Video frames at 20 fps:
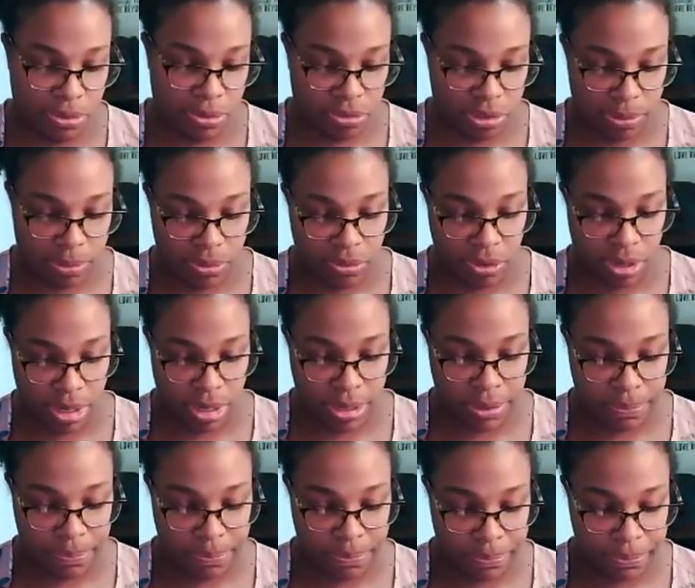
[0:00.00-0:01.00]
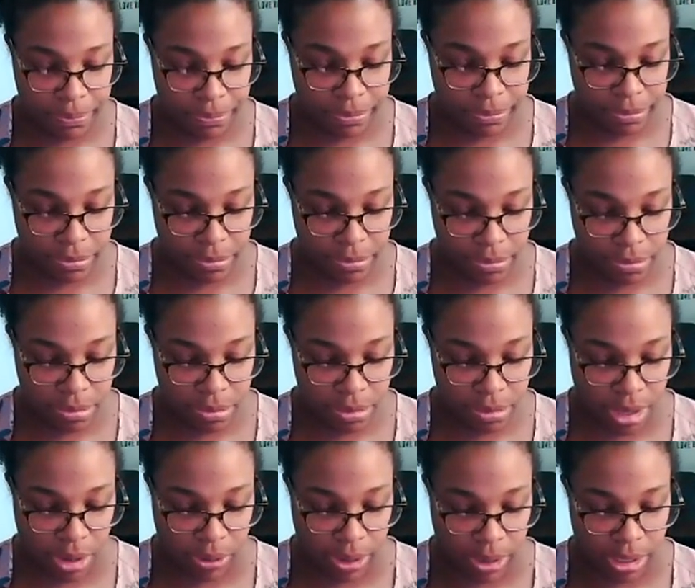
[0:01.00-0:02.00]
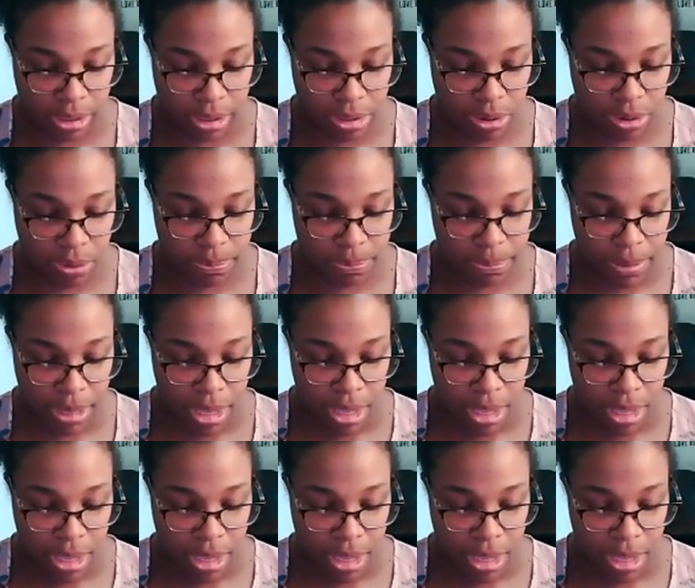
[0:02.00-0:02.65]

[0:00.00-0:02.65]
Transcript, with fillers: Just double check. Okay. Nope.